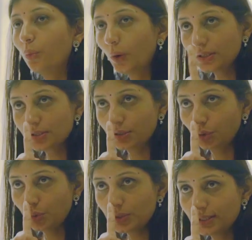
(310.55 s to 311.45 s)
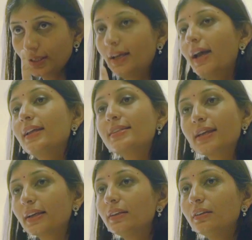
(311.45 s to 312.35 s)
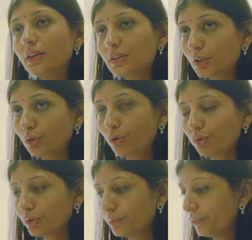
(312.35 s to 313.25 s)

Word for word: One is the nose and second is the throat.